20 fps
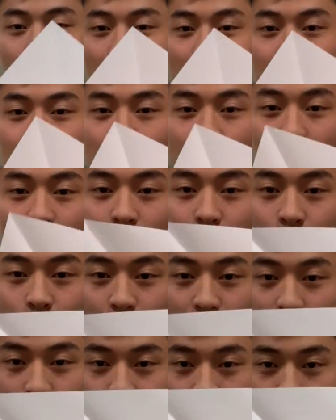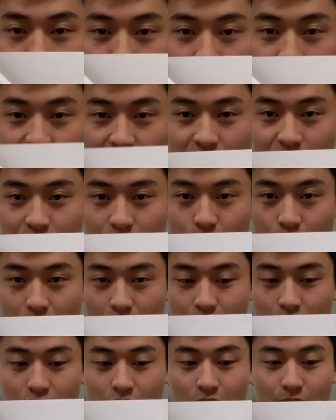that triangle becomes a perfect square.